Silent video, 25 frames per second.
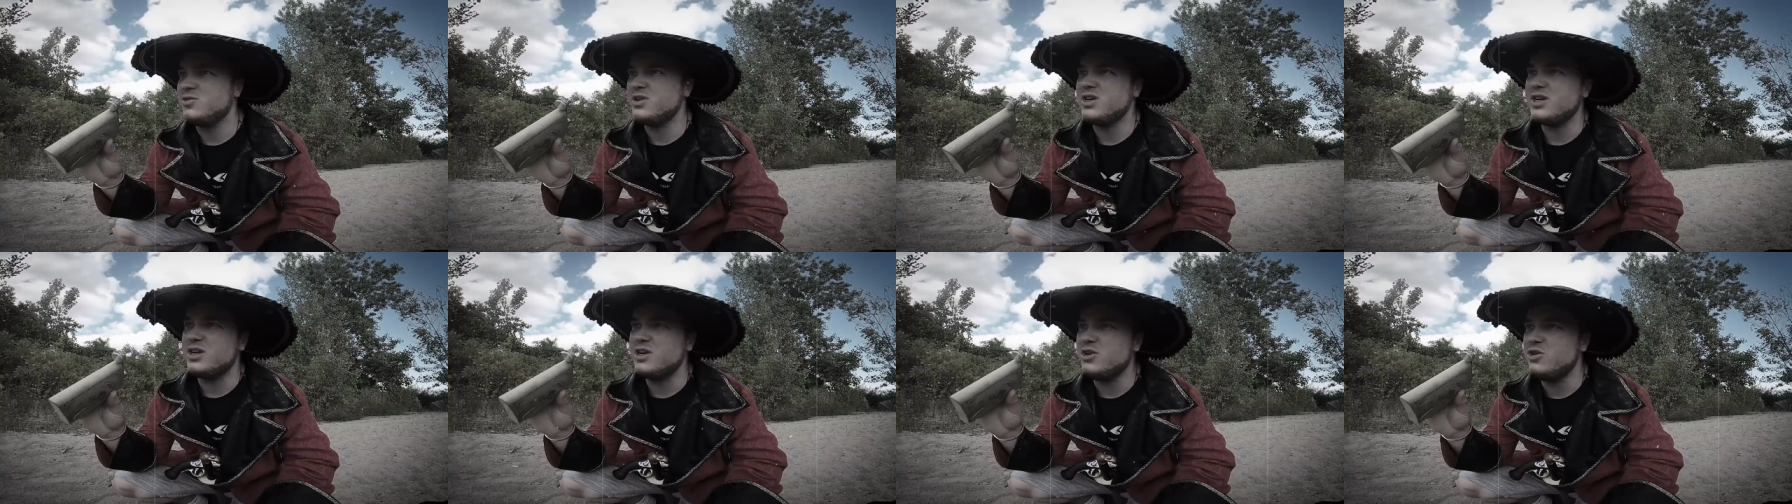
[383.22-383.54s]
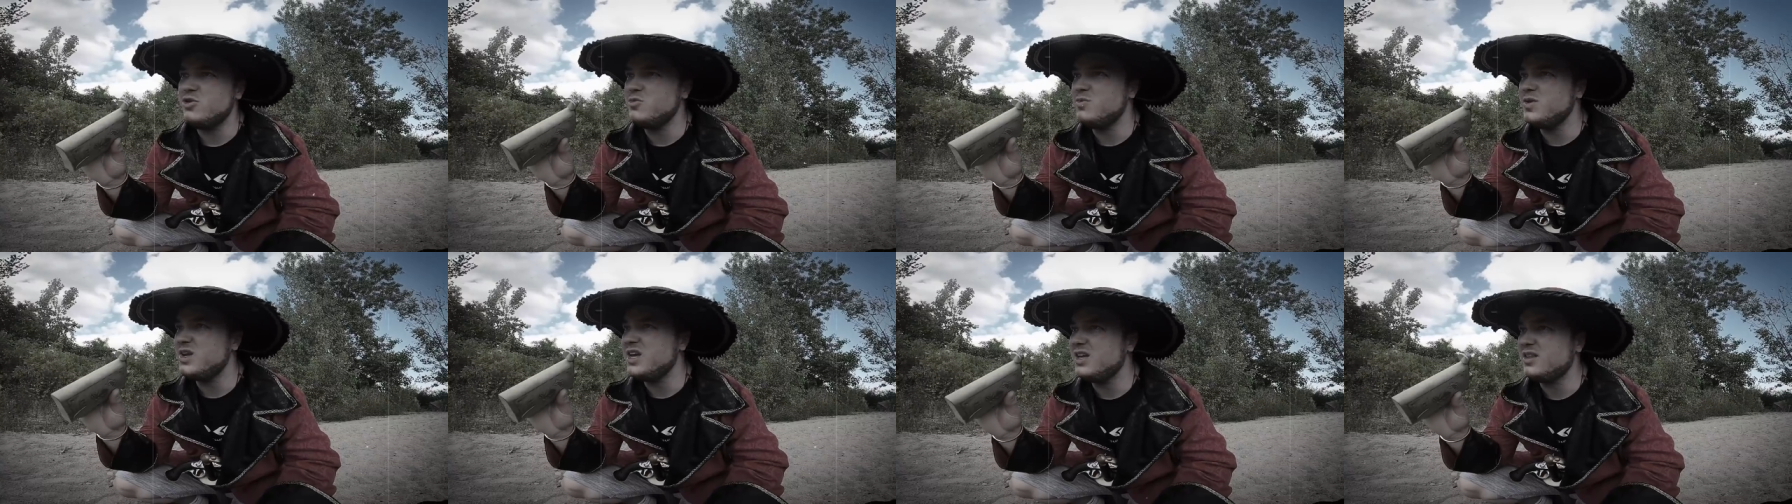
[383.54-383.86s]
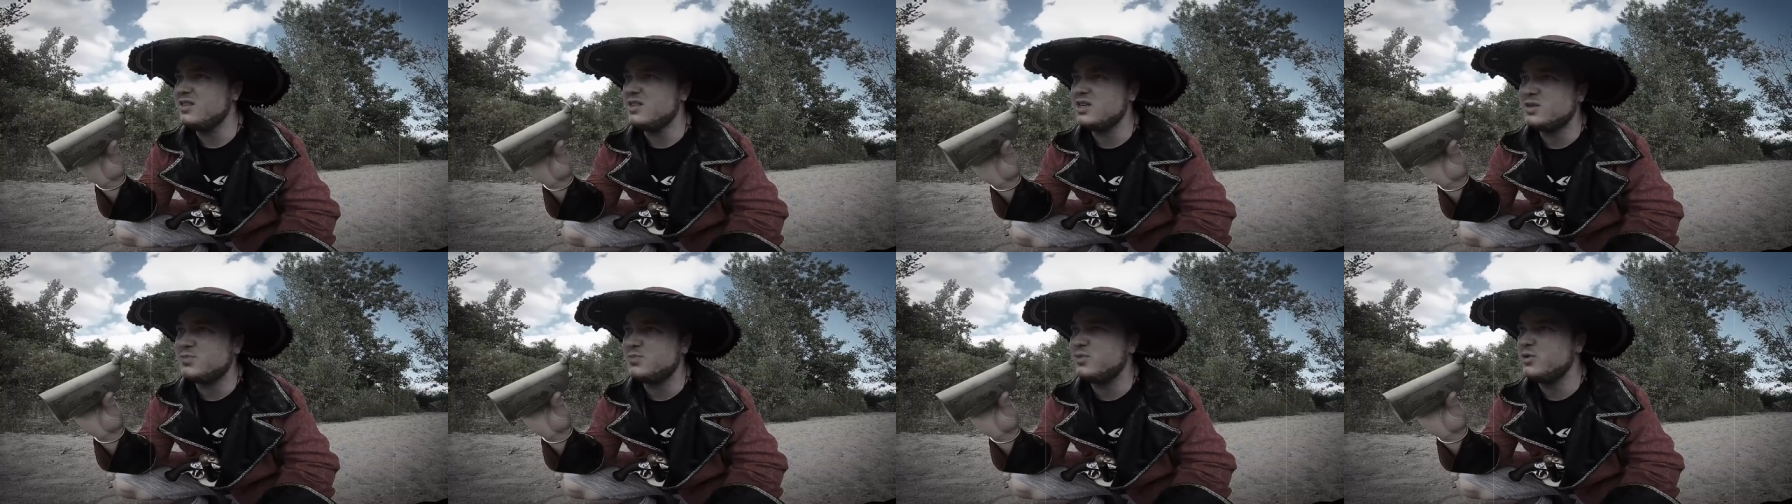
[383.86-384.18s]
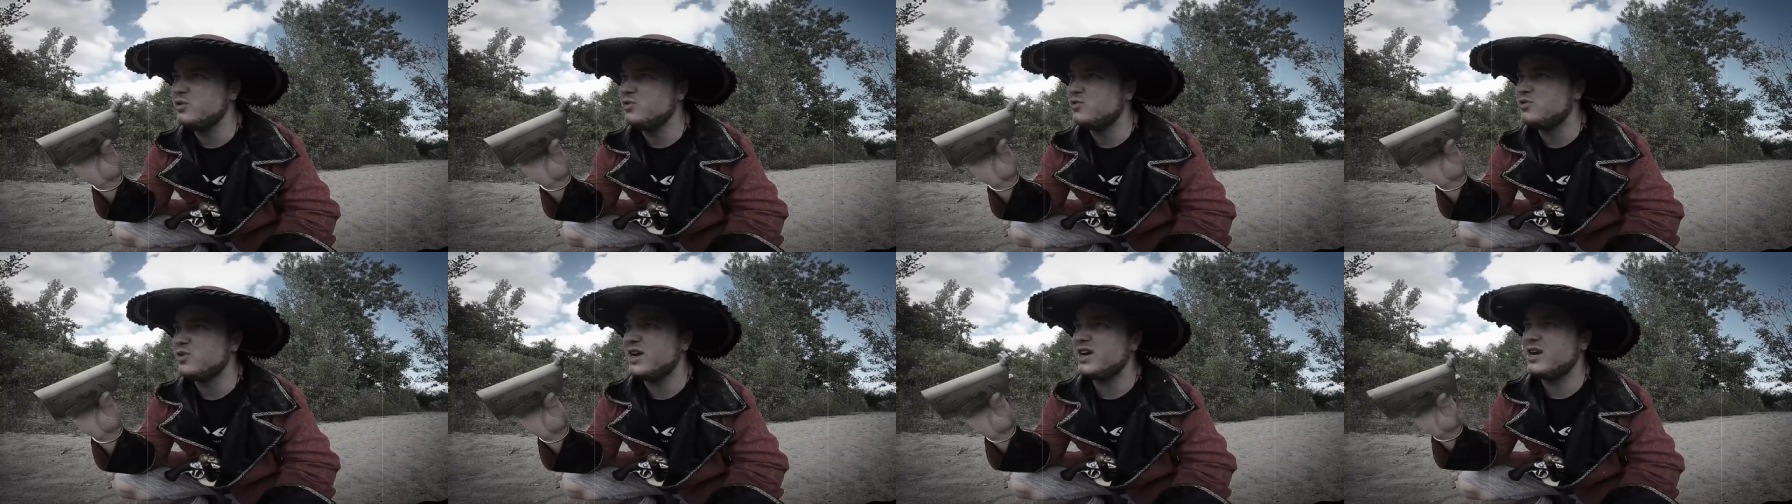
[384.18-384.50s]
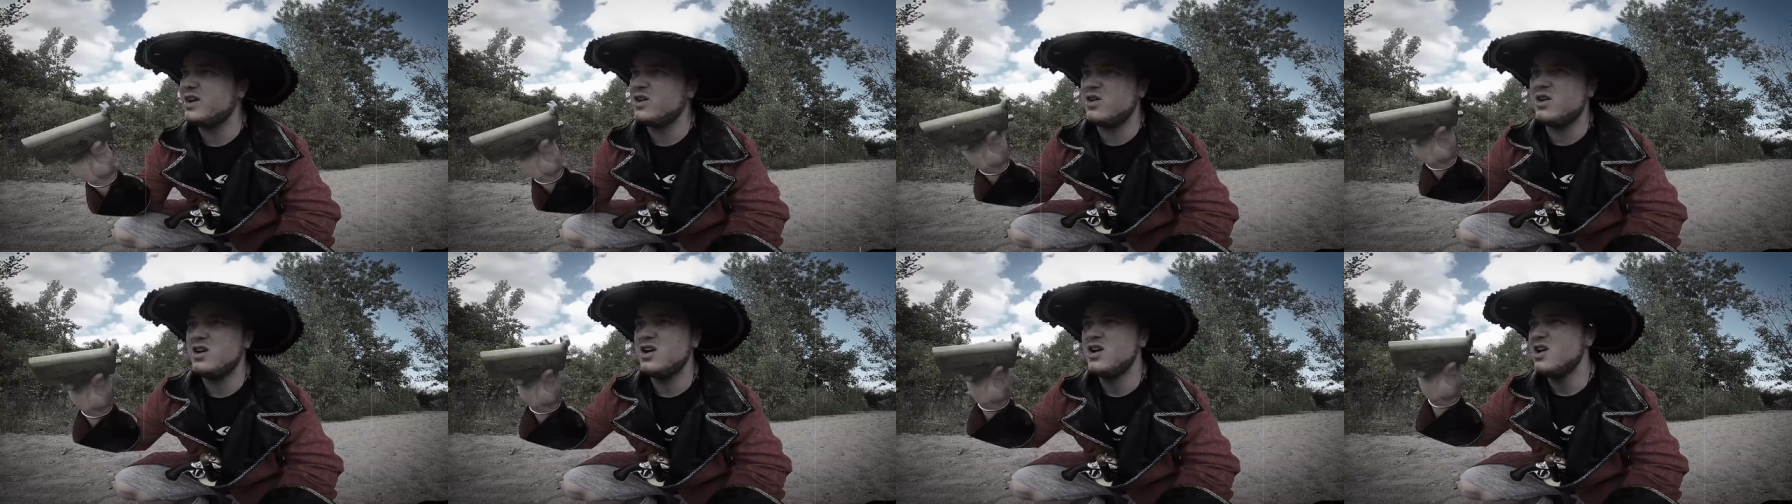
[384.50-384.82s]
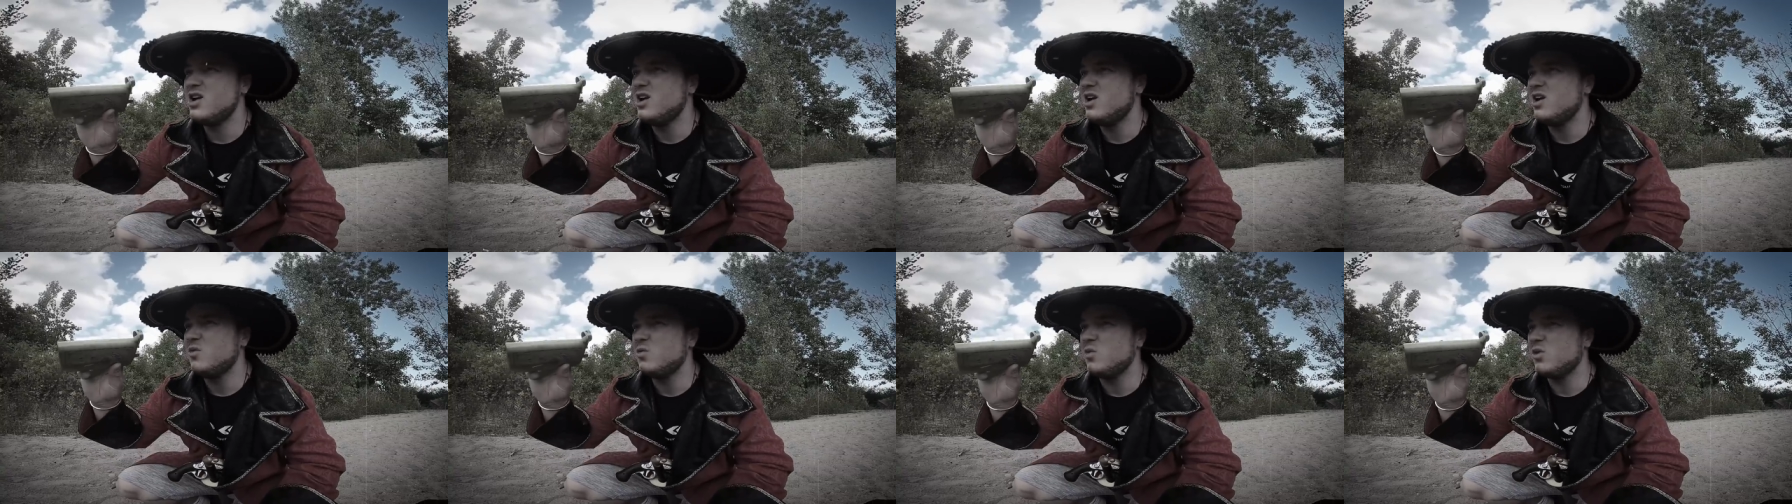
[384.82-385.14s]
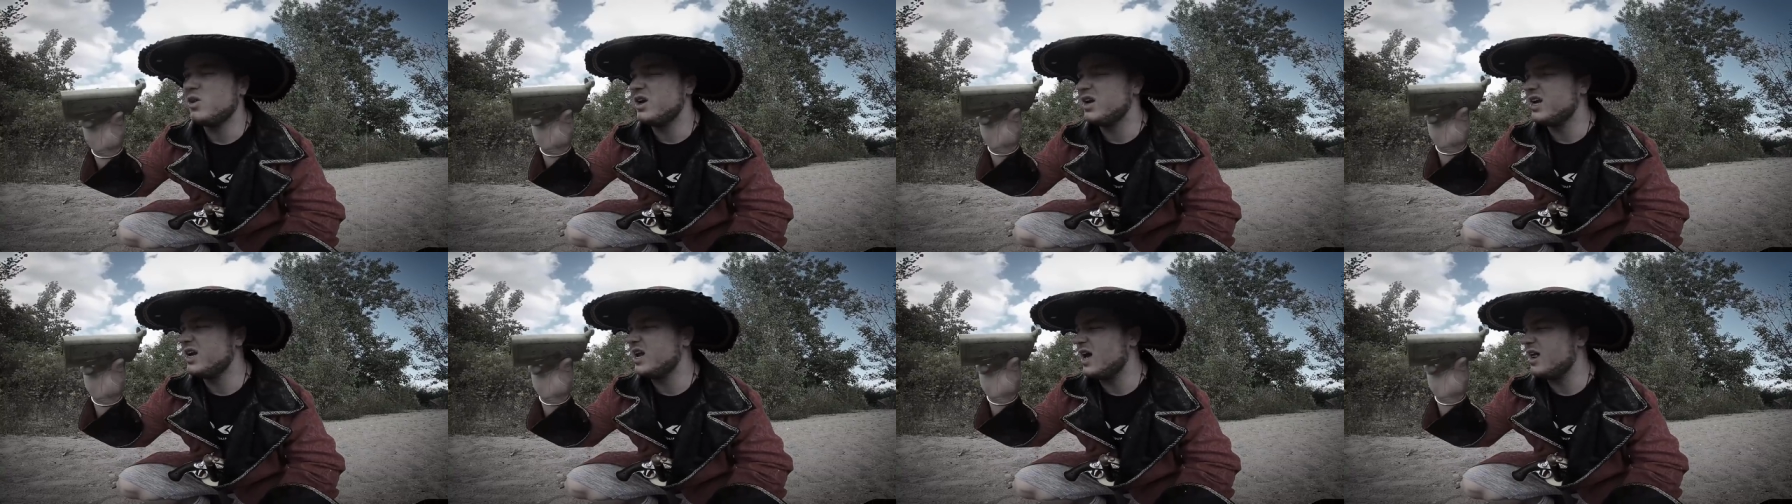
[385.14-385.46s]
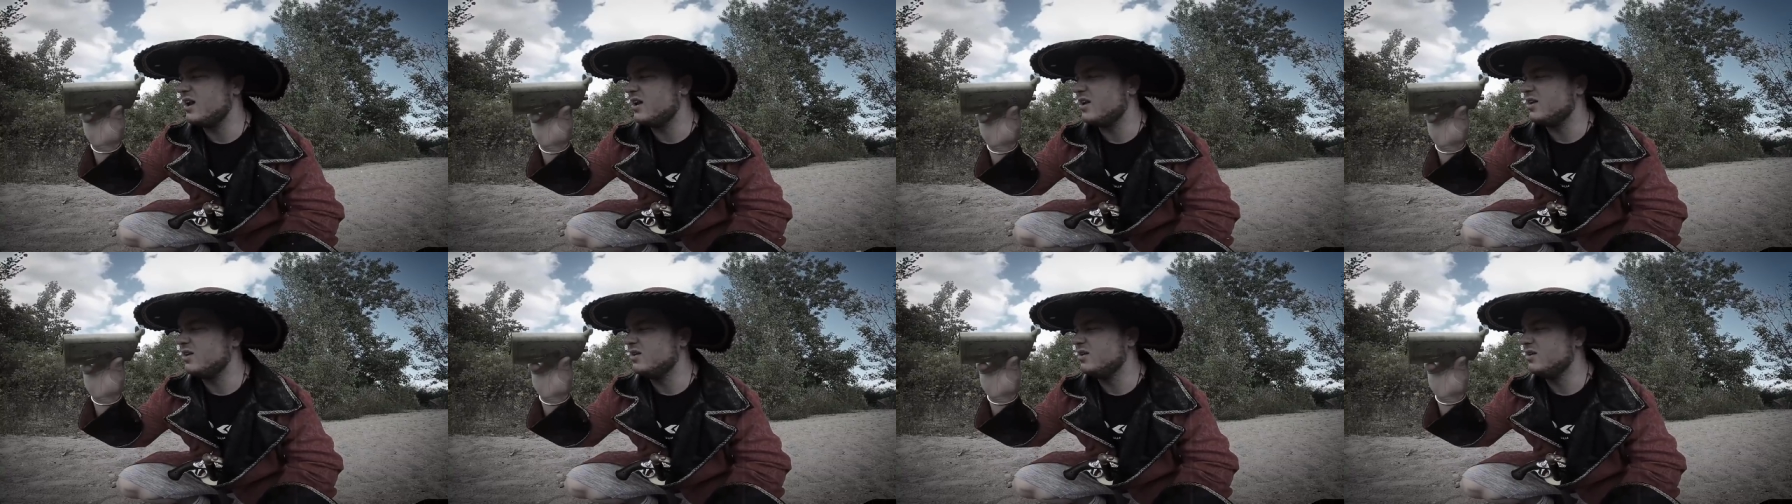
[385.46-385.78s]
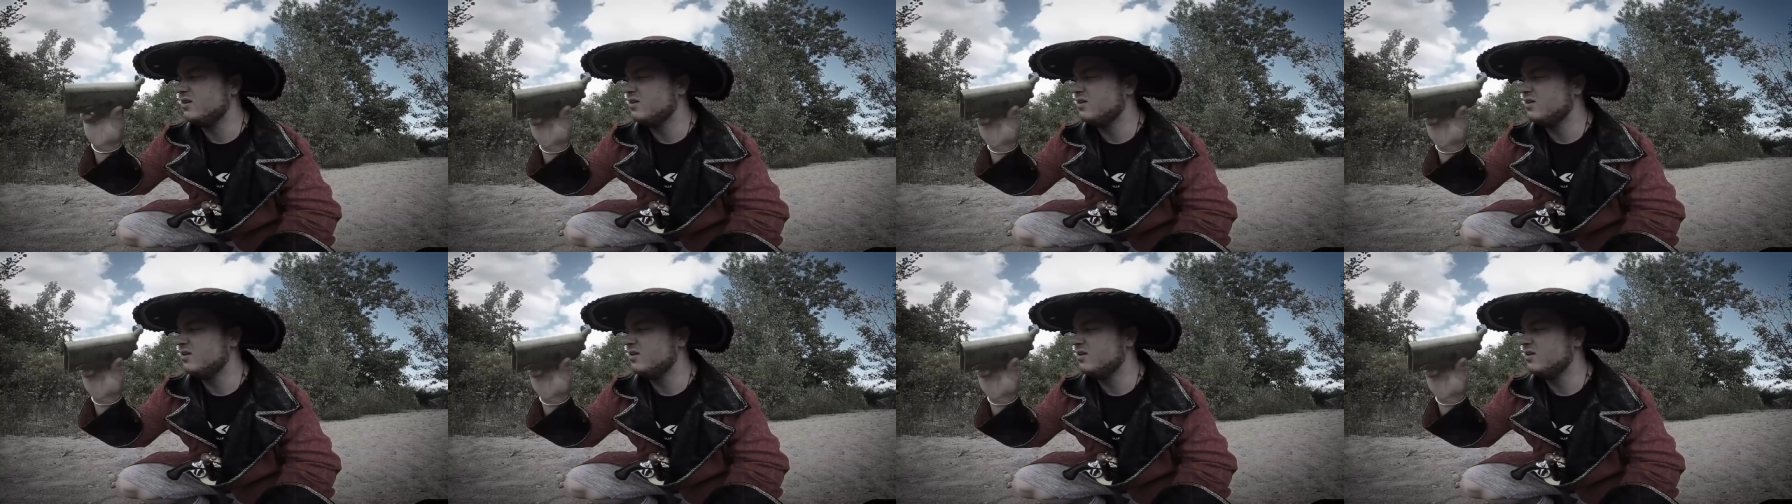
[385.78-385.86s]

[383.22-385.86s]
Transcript: Between you, me, and this blue drink, we're gonna get it.